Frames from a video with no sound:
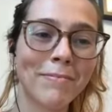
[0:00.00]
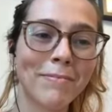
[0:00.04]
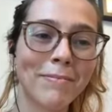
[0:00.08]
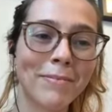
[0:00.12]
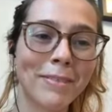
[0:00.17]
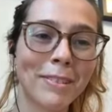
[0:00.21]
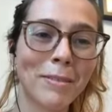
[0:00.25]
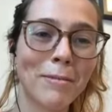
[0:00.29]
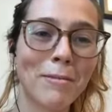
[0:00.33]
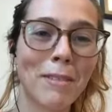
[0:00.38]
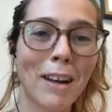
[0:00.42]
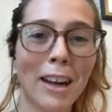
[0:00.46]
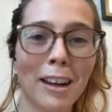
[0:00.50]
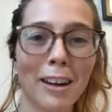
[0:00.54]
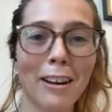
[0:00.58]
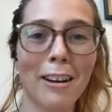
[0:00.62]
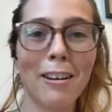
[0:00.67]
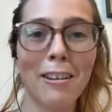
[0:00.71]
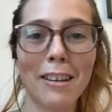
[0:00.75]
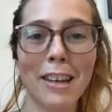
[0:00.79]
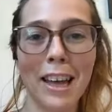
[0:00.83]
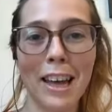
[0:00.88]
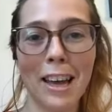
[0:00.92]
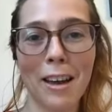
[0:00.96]
Right
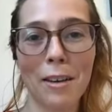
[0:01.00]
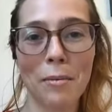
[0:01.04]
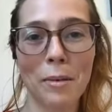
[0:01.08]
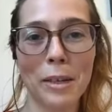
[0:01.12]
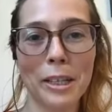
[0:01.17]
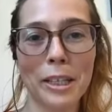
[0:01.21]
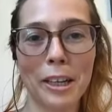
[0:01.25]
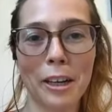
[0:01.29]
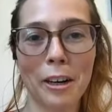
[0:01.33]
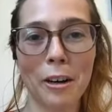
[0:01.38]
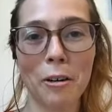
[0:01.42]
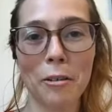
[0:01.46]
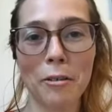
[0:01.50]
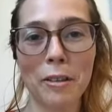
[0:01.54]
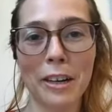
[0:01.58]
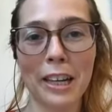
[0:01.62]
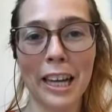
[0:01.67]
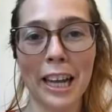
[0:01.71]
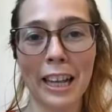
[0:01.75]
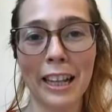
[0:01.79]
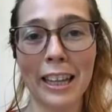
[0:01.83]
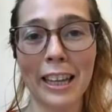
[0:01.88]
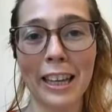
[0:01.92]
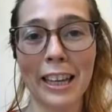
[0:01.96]
now, yeah, with the
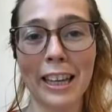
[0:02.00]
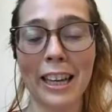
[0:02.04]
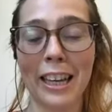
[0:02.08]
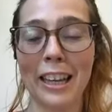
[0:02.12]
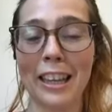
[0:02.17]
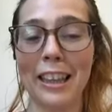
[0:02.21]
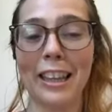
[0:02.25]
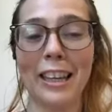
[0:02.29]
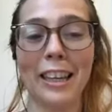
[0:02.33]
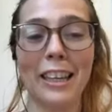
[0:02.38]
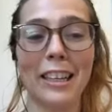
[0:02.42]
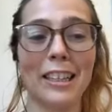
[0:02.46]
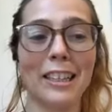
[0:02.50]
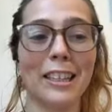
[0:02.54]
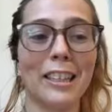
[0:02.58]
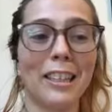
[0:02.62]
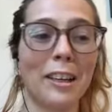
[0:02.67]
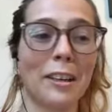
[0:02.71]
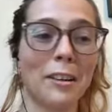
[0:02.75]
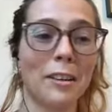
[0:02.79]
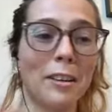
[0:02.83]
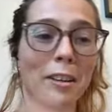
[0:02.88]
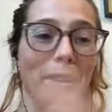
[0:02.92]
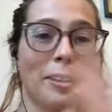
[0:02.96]
COVID-19, I think it's
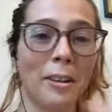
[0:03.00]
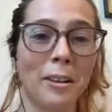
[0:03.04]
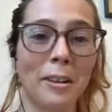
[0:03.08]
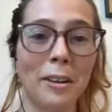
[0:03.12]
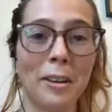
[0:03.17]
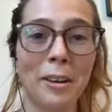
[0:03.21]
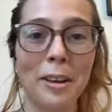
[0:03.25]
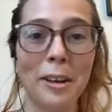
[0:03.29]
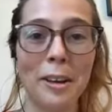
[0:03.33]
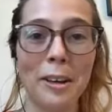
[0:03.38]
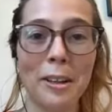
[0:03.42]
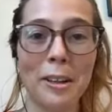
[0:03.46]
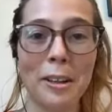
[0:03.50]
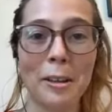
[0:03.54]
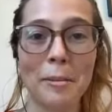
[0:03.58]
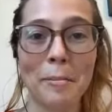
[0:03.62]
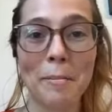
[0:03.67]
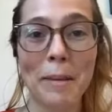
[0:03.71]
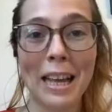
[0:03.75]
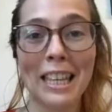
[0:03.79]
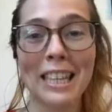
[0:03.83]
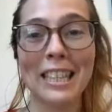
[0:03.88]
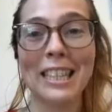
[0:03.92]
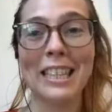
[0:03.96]
the
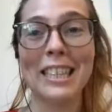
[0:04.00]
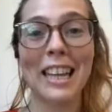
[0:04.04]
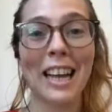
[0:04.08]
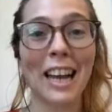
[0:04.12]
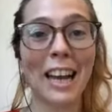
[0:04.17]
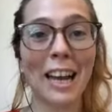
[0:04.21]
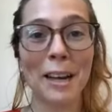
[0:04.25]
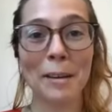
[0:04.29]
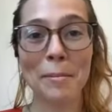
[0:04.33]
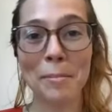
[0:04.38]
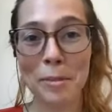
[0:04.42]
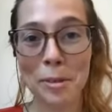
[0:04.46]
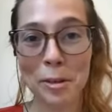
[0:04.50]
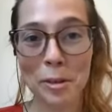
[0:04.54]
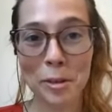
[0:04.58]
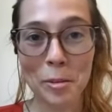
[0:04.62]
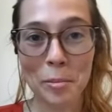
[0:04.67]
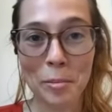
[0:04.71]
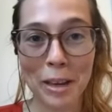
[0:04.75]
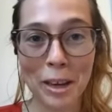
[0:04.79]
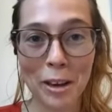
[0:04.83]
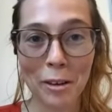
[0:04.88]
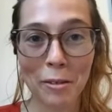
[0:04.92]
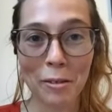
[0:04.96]
best time to
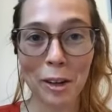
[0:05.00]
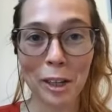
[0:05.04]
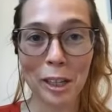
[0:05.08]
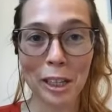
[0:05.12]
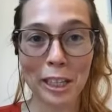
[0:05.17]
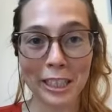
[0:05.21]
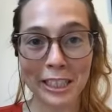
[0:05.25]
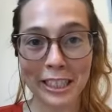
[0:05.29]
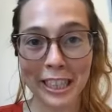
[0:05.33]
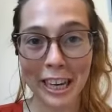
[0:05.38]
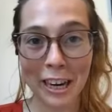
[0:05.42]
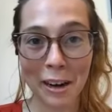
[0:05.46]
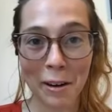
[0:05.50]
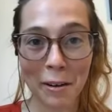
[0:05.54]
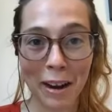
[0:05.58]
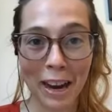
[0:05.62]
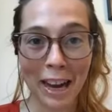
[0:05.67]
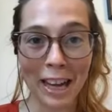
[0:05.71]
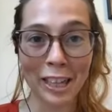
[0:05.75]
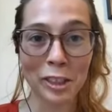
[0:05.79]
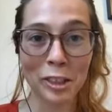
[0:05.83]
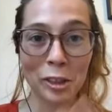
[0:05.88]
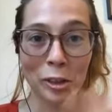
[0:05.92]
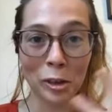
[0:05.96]
be a volunteer
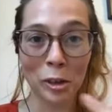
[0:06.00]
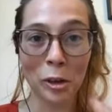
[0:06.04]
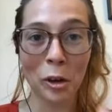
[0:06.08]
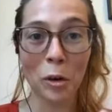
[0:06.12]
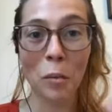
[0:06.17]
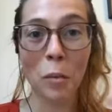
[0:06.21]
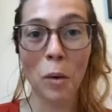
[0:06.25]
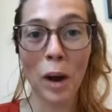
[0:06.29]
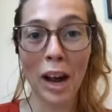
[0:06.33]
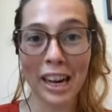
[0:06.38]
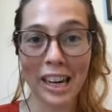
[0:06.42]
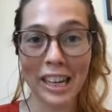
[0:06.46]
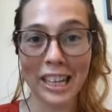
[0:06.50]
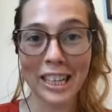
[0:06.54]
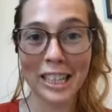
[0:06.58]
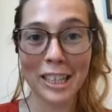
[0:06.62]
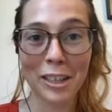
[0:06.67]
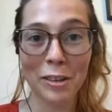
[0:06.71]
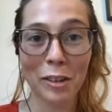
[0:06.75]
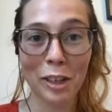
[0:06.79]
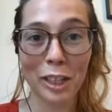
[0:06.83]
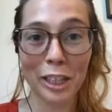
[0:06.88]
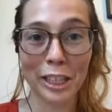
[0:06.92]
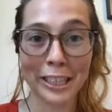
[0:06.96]
and to know what is
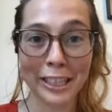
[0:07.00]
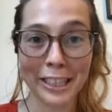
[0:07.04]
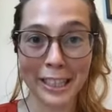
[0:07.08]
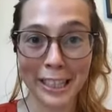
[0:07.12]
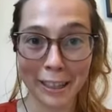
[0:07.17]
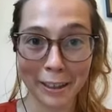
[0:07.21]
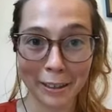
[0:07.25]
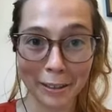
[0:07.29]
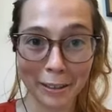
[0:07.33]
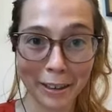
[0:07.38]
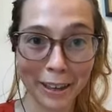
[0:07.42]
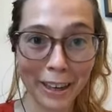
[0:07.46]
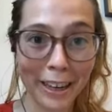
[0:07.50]
a volunteer.